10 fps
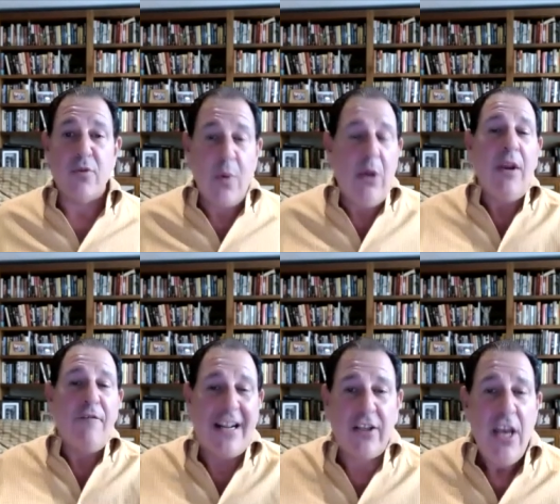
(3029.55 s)
We, in
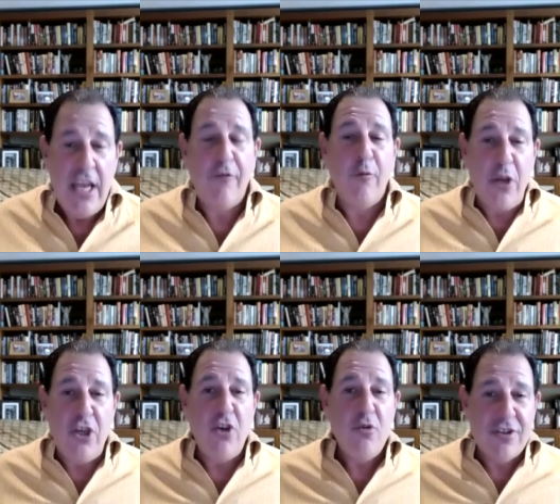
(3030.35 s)
fact, if we
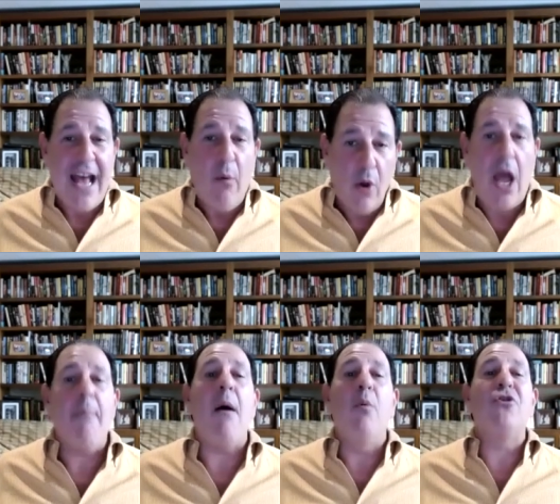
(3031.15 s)
use that, we'll come
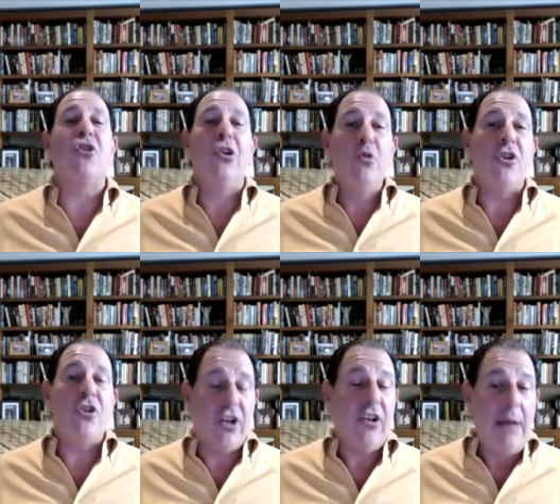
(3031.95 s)
up with solutions
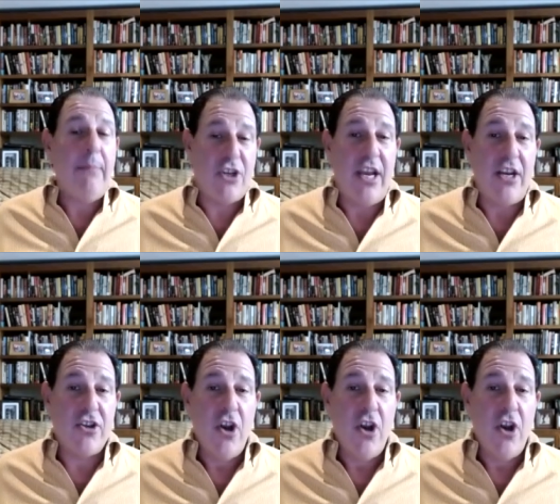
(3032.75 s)
to climate change.